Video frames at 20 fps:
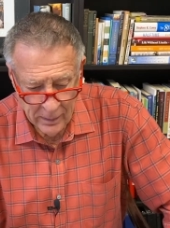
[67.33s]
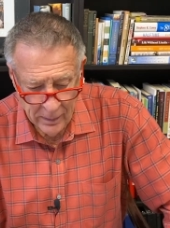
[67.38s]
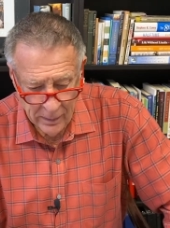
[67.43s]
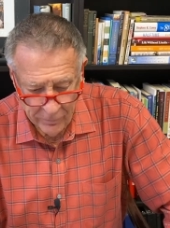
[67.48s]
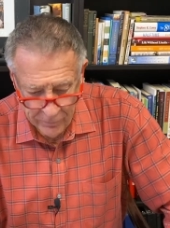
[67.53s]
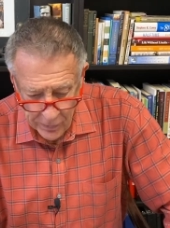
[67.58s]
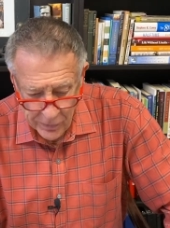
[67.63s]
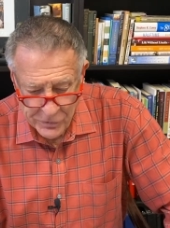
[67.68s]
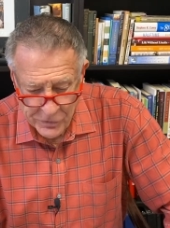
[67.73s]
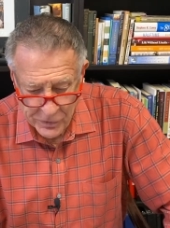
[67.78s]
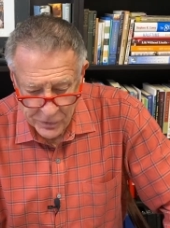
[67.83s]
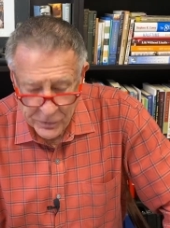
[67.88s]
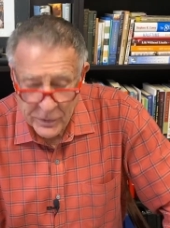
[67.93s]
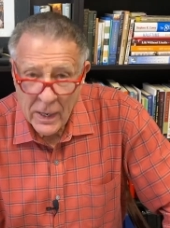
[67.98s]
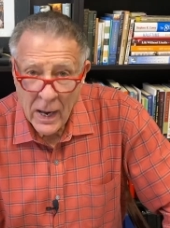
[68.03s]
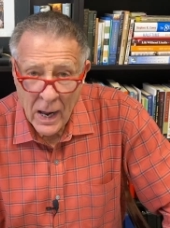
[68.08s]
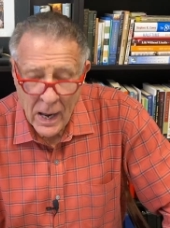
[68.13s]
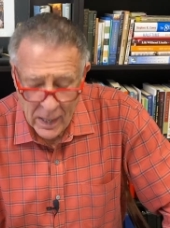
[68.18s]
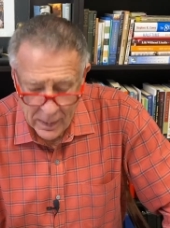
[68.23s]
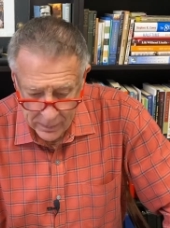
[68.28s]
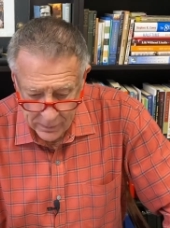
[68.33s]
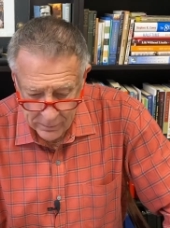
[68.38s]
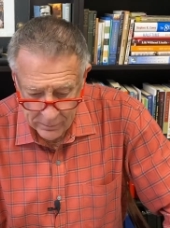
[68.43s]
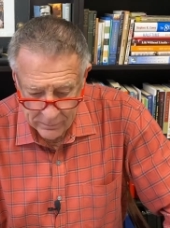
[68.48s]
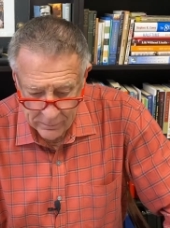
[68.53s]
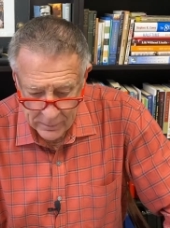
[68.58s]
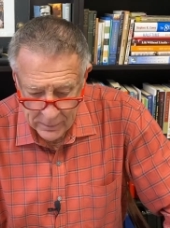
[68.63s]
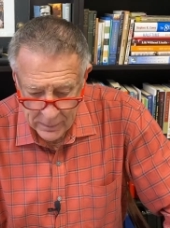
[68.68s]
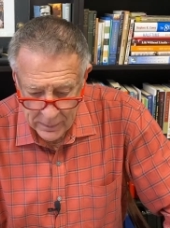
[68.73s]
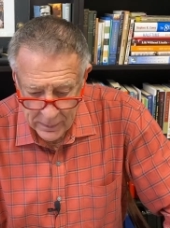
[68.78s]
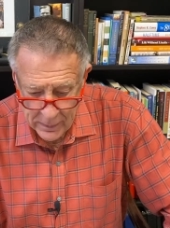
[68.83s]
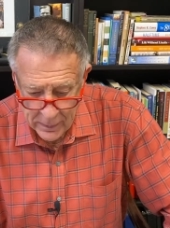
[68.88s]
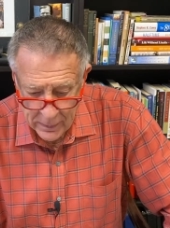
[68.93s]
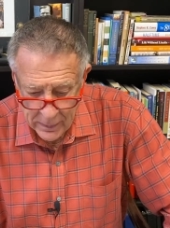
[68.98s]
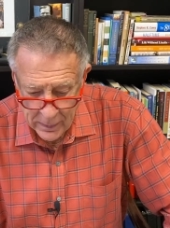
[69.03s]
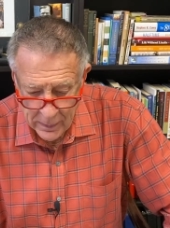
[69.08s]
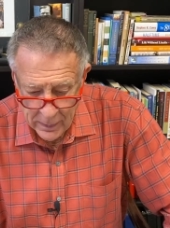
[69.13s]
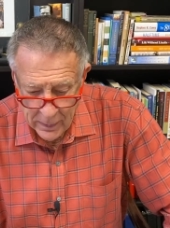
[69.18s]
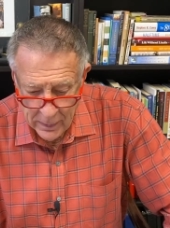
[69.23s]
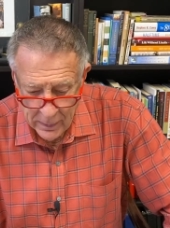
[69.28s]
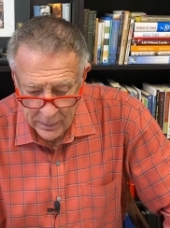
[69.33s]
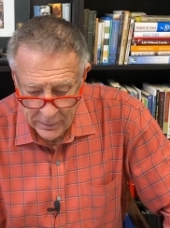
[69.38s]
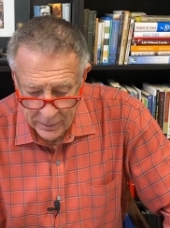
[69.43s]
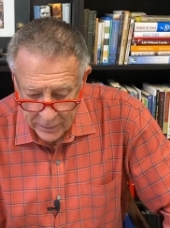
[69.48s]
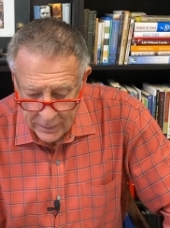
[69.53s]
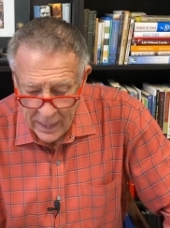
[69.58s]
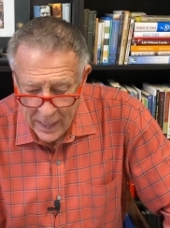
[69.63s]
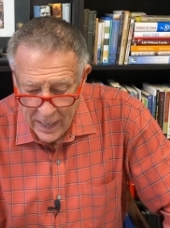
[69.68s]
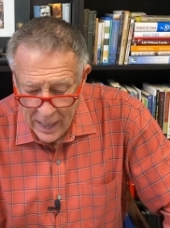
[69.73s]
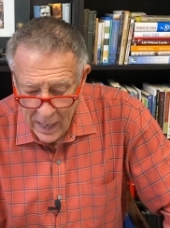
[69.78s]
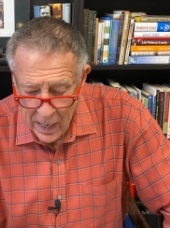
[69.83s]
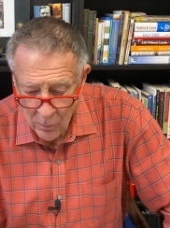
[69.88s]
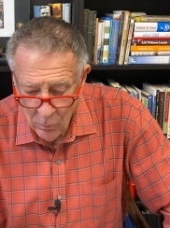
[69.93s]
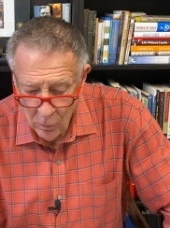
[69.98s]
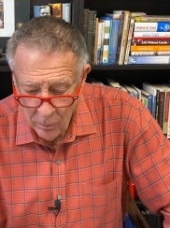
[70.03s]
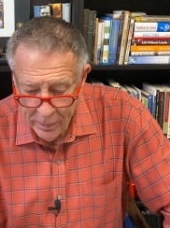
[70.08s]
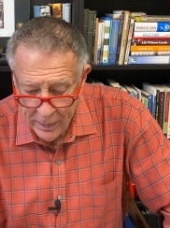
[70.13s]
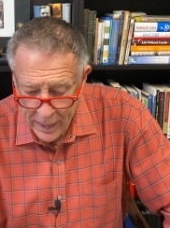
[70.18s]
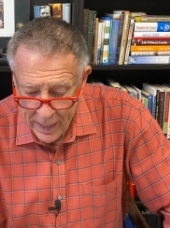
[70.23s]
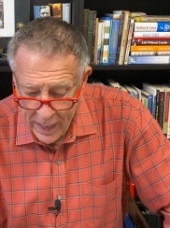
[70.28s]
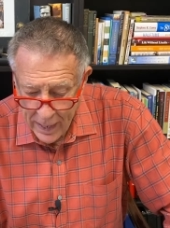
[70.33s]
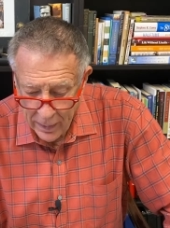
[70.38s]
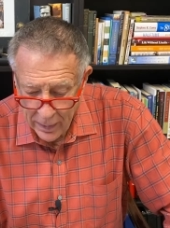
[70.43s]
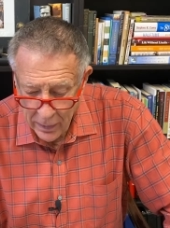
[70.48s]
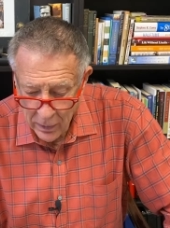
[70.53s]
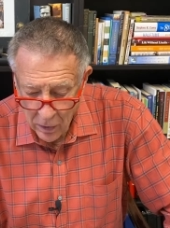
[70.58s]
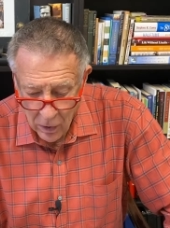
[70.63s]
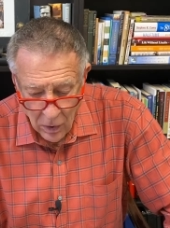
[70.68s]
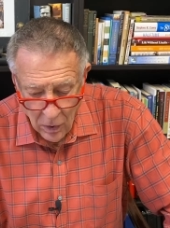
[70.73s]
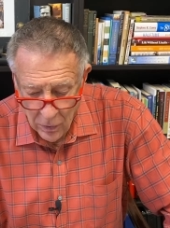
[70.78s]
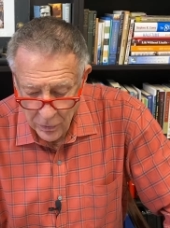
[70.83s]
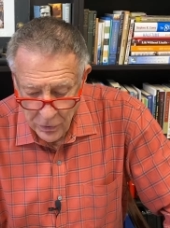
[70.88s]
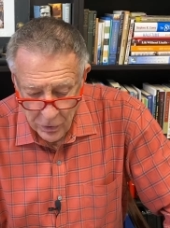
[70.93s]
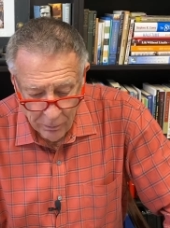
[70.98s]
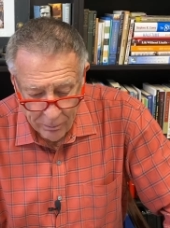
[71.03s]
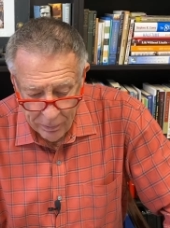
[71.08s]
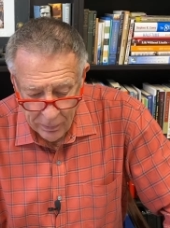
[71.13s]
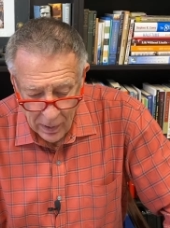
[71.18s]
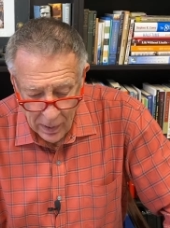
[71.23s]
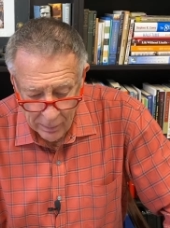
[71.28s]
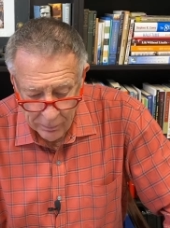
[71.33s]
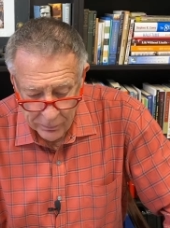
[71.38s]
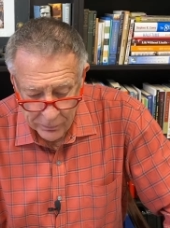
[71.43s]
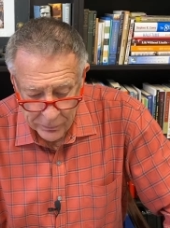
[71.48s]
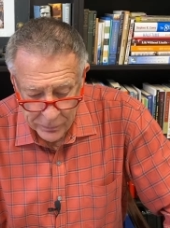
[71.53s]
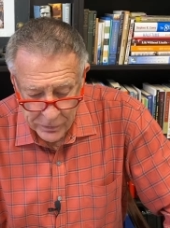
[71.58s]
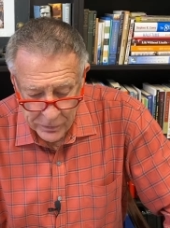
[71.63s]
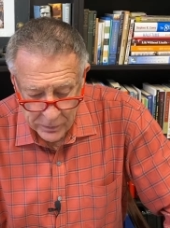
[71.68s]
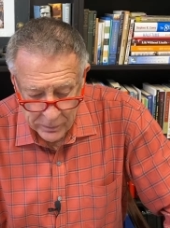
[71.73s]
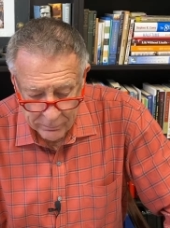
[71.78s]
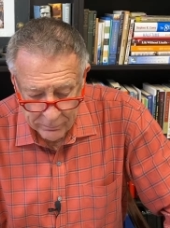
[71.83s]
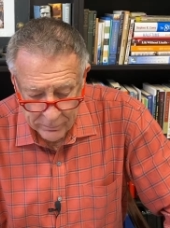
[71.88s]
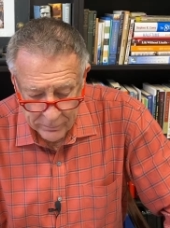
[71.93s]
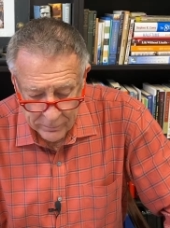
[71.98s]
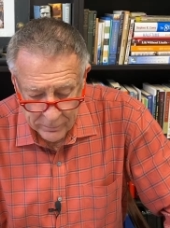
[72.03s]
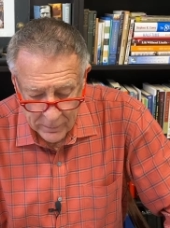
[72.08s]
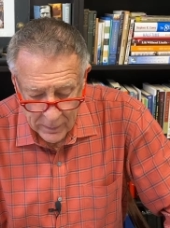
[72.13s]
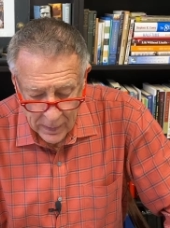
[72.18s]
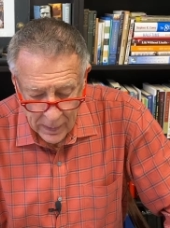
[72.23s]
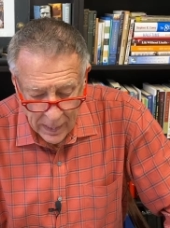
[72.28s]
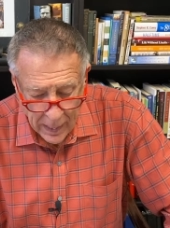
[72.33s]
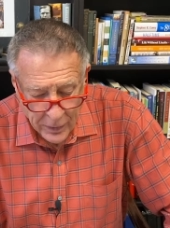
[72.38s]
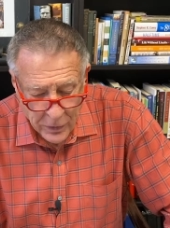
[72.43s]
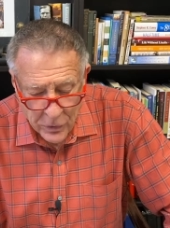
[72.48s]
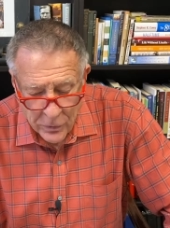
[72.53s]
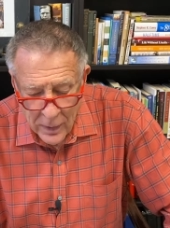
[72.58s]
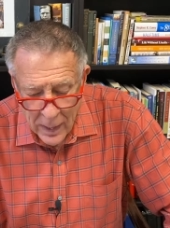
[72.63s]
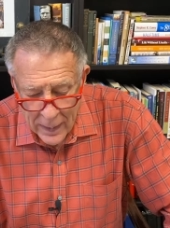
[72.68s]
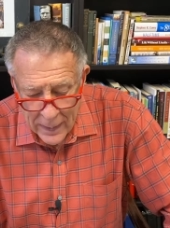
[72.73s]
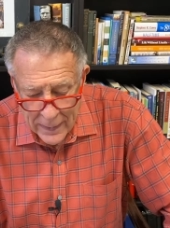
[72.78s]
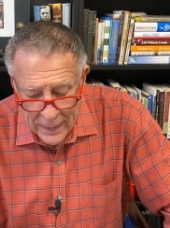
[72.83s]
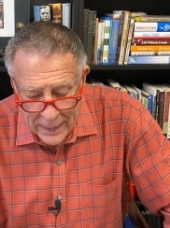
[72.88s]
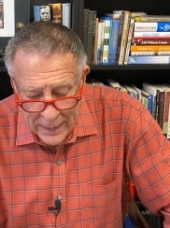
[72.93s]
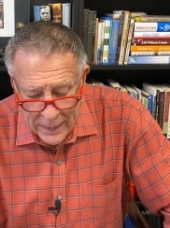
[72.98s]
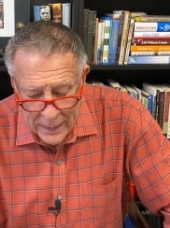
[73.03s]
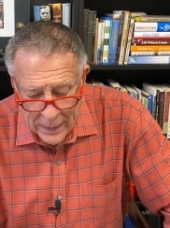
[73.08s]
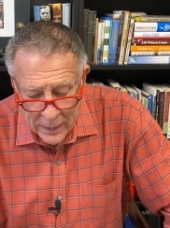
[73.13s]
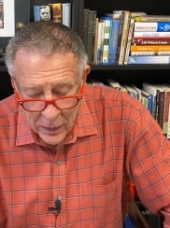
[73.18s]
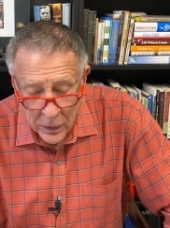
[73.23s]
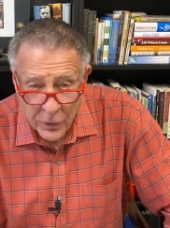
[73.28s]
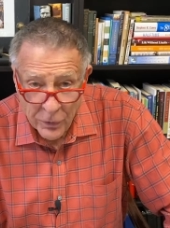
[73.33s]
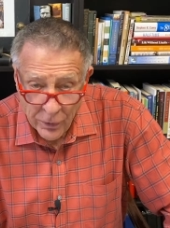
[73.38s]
This is God. Today, I will be handling all your problems. I do not need your